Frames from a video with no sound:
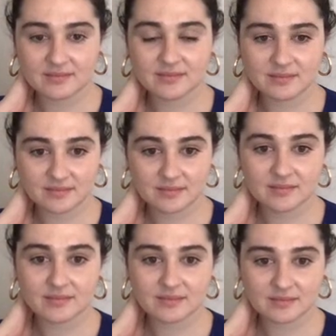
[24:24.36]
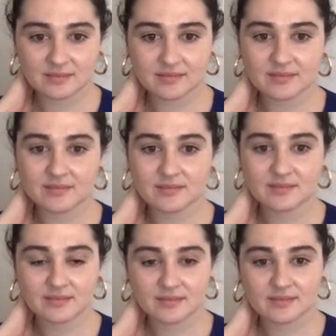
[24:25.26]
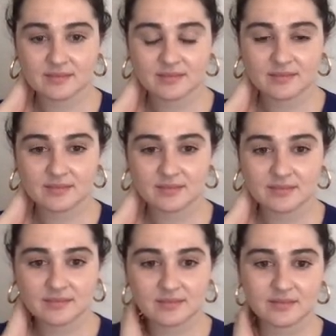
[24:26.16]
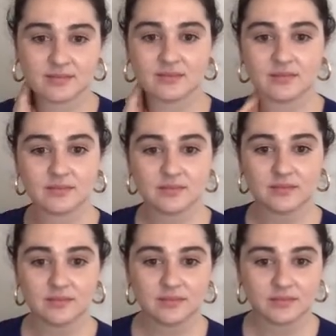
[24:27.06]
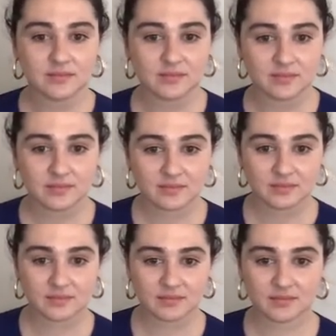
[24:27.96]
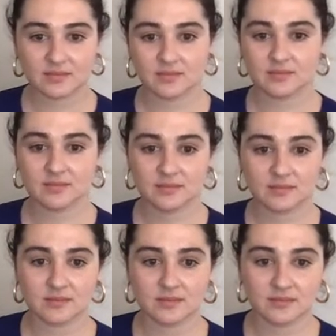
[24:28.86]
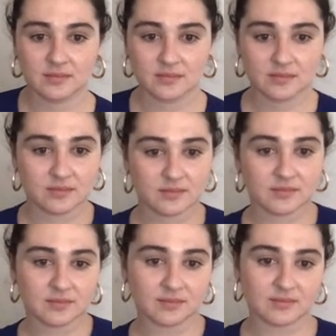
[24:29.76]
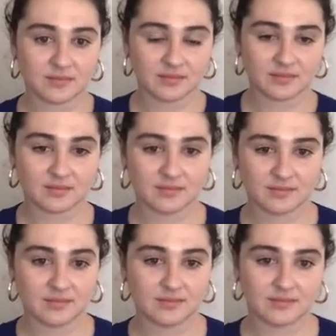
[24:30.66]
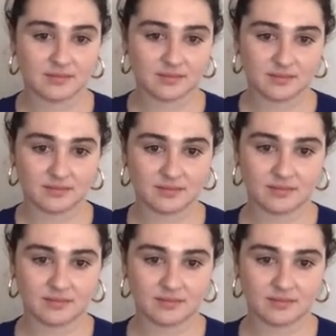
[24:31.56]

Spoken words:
[no speech]